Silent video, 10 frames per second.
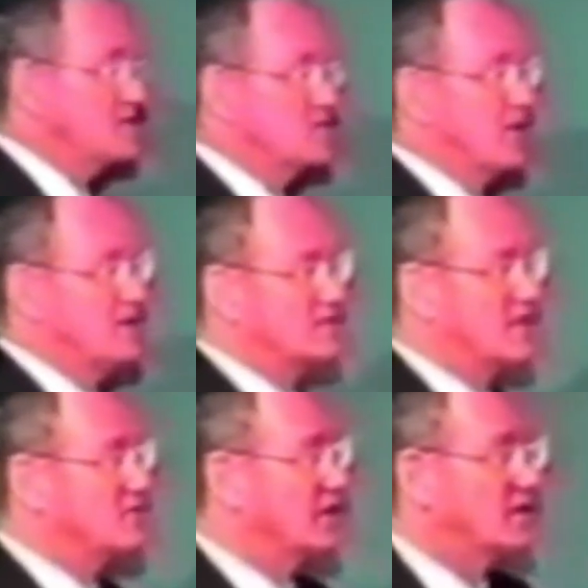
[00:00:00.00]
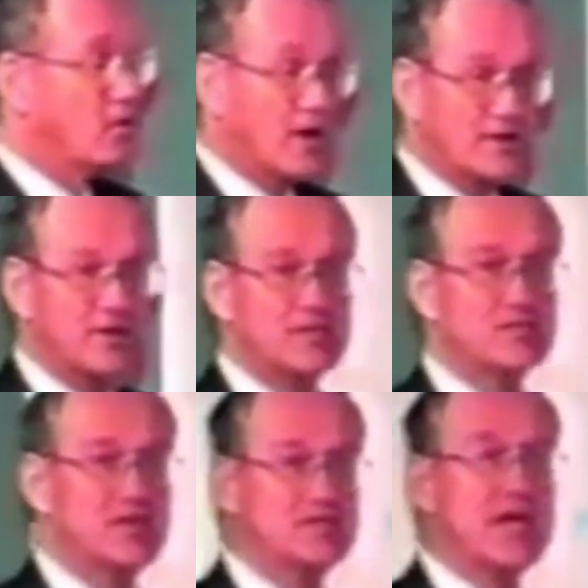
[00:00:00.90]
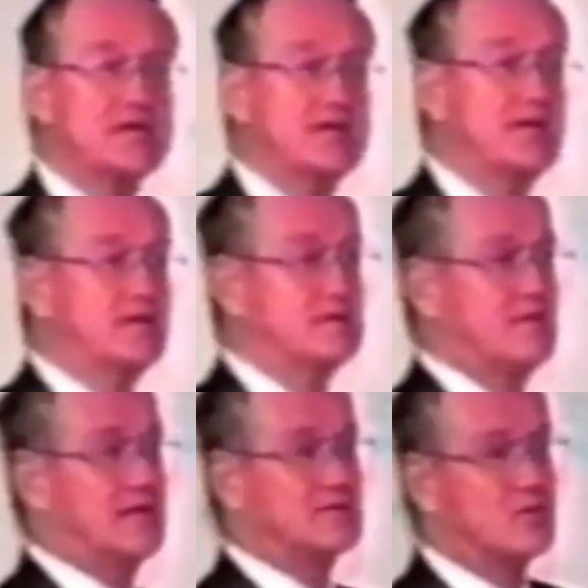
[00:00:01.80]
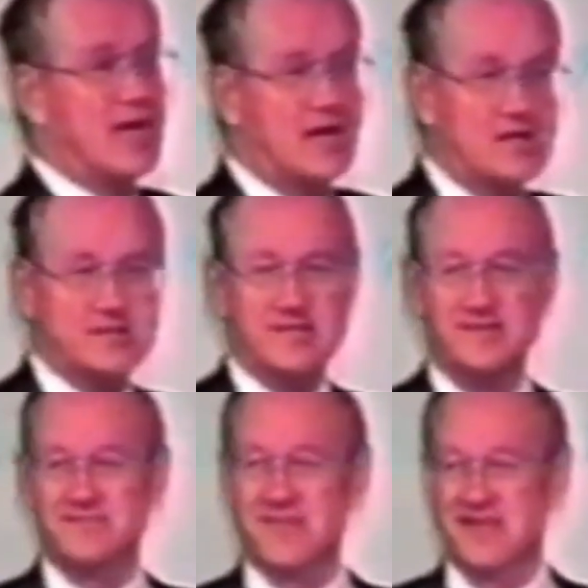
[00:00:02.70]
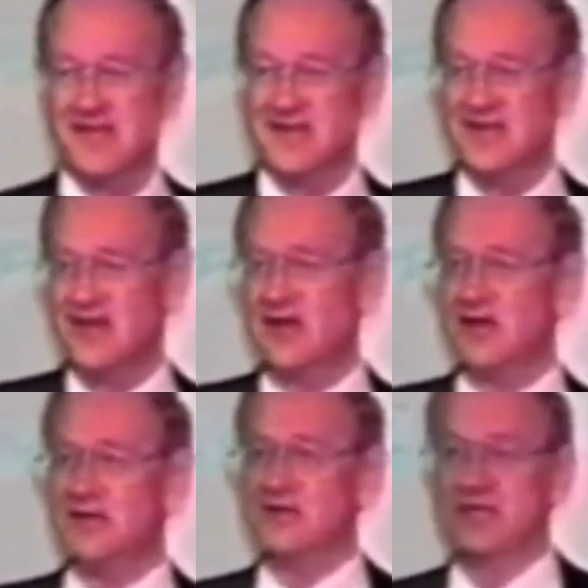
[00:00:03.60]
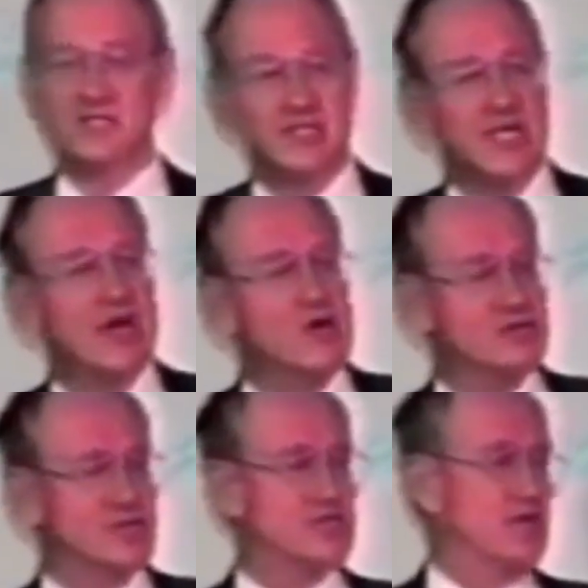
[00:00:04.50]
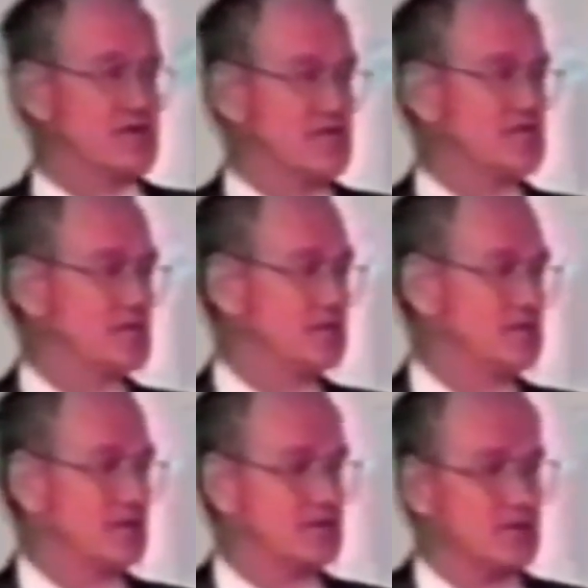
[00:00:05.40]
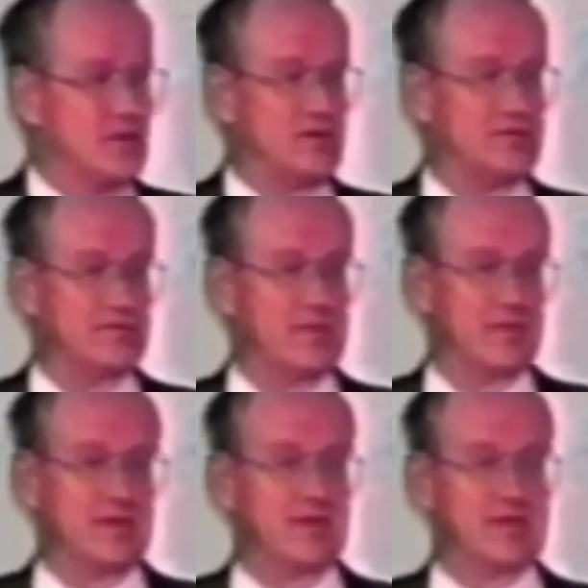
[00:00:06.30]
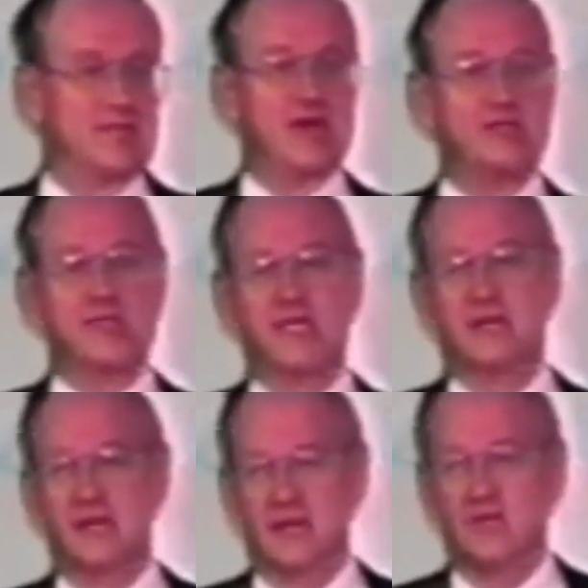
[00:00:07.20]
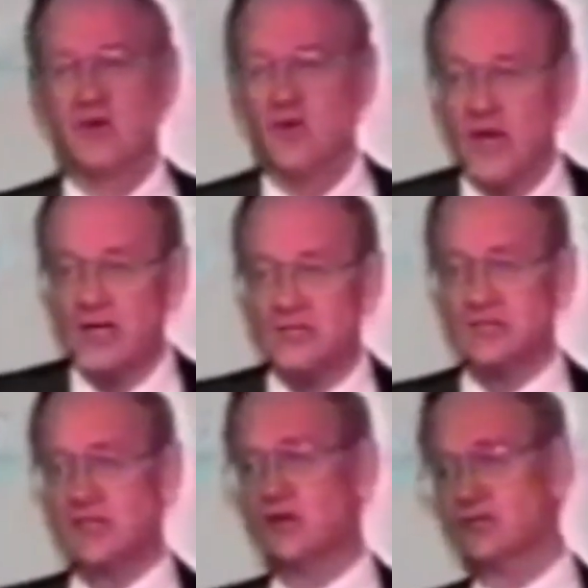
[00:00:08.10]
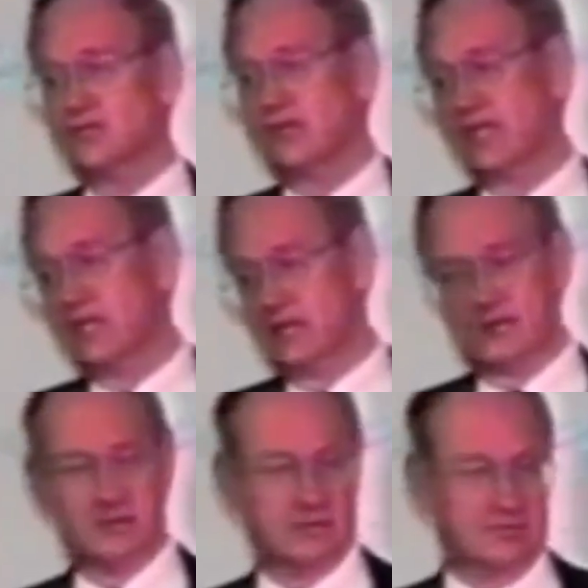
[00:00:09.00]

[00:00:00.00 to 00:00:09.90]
industry in this country and the water industry is not here to make us well, is it? A sick host is always easier to control. The parasite requires his host to be ill.